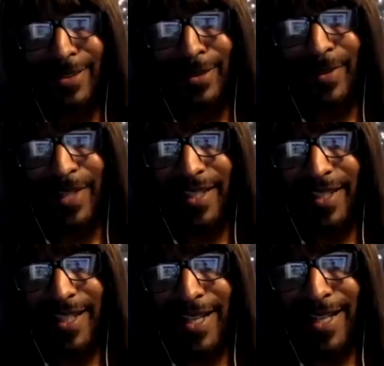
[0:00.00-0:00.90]
man,
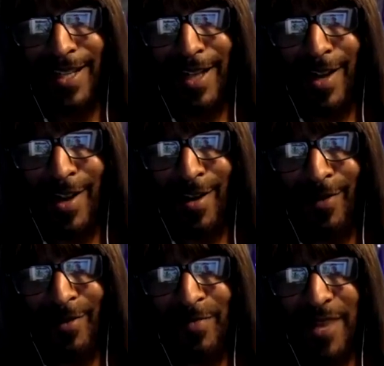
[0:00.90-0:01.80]
off
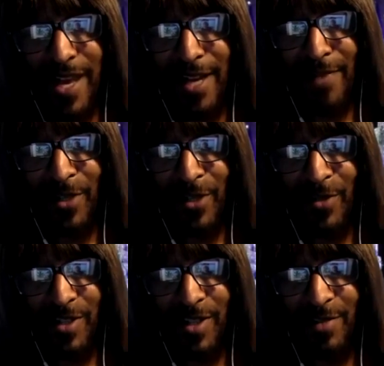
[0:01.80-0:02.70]
the bat I'm gonna go
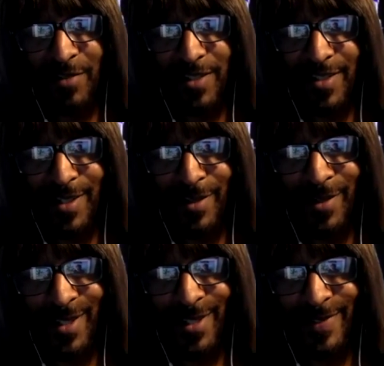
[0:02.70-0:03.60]
with Hot Fun in the
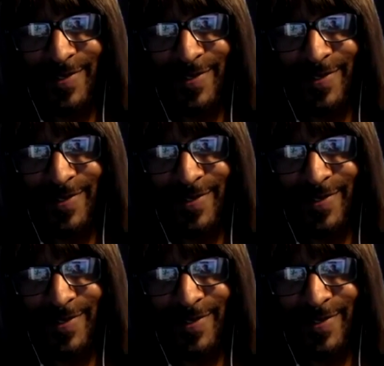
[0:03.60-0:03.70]
Summertime.